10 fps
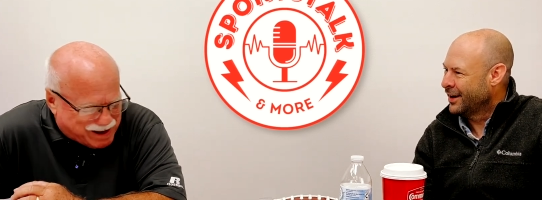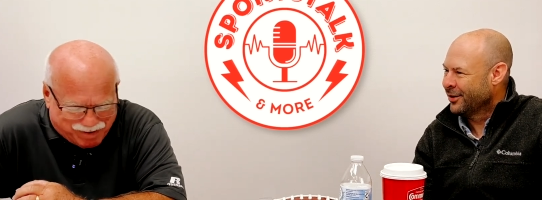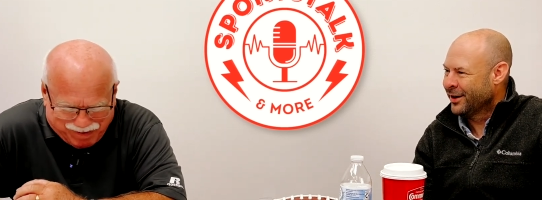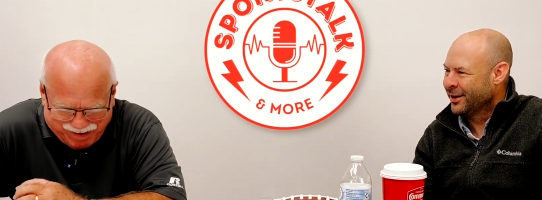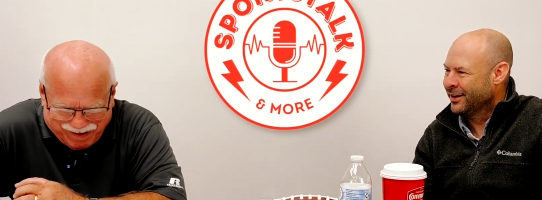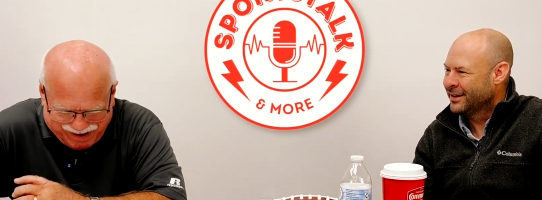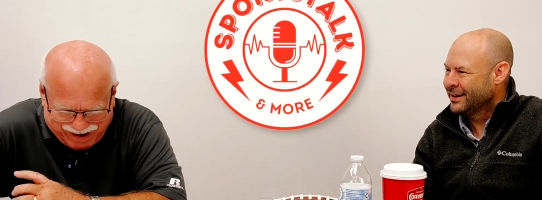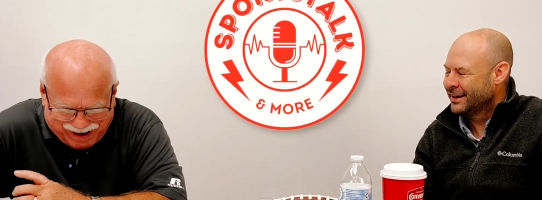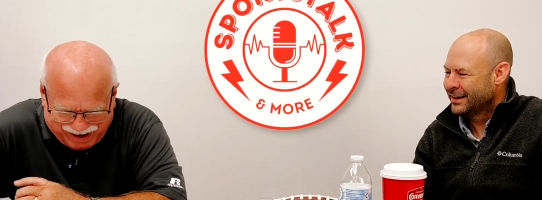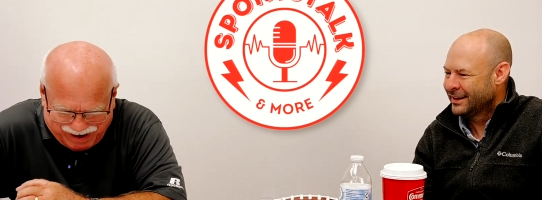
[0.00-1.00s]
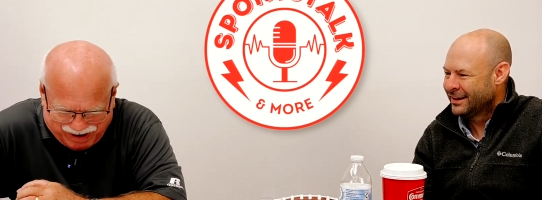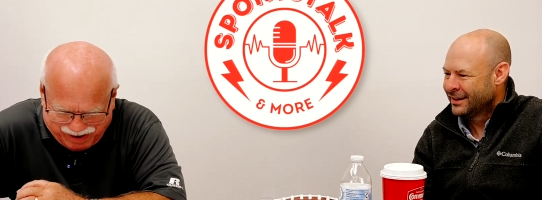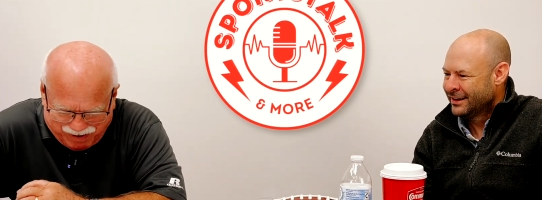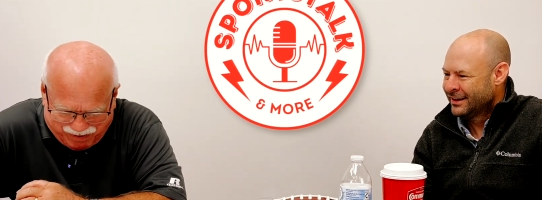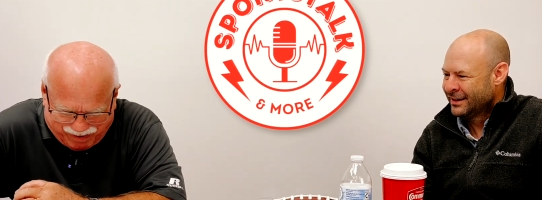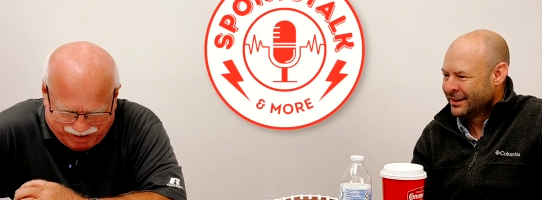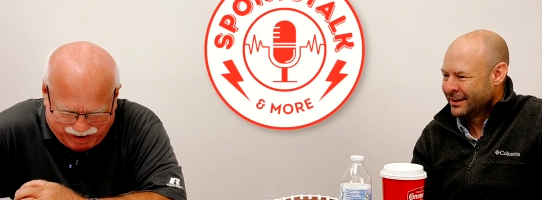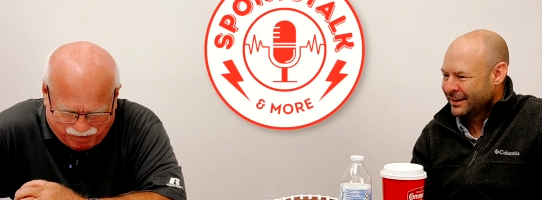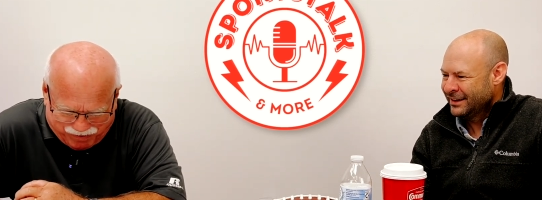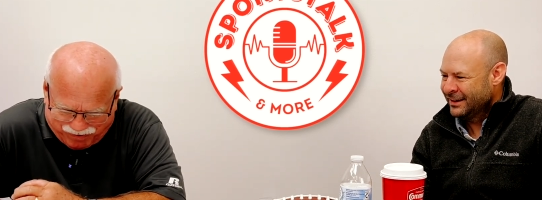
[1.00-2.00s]
Speaker 1: That? I don't know. Yeah, he he
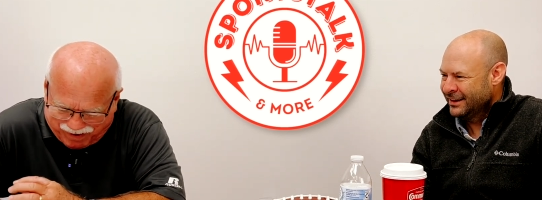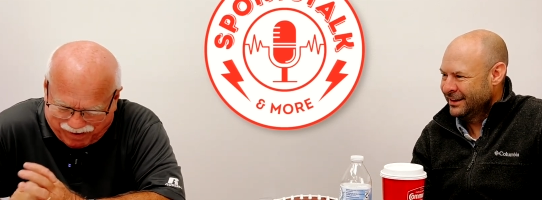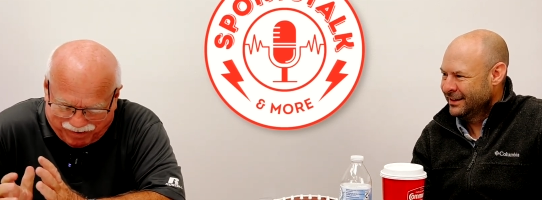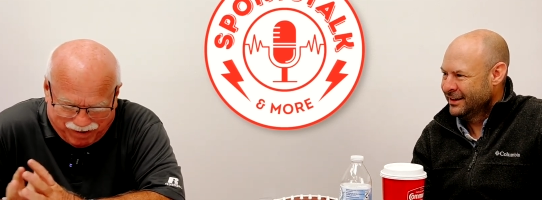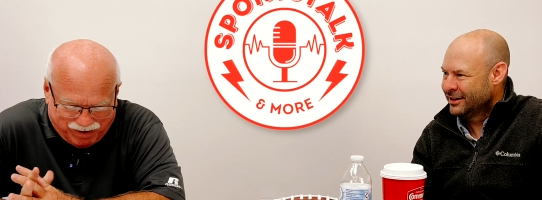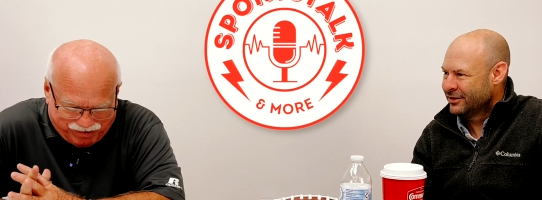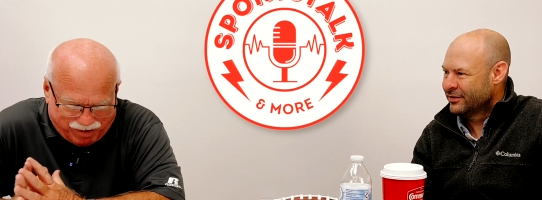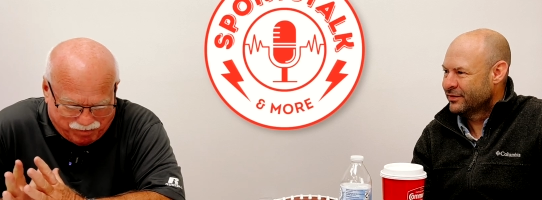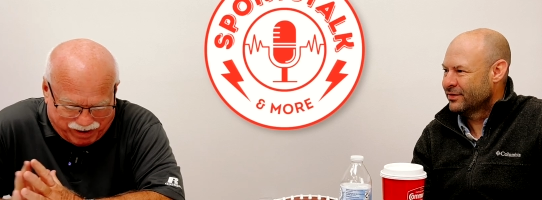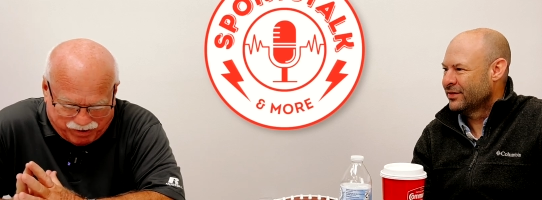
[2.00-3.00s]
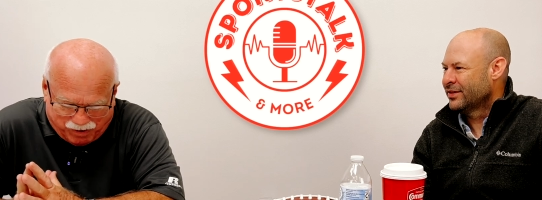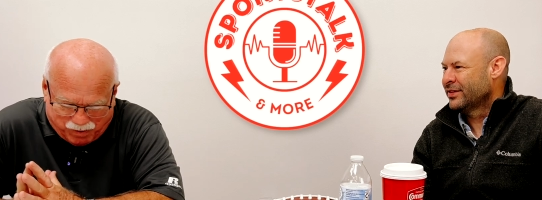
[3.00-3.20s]
he was uh, something to do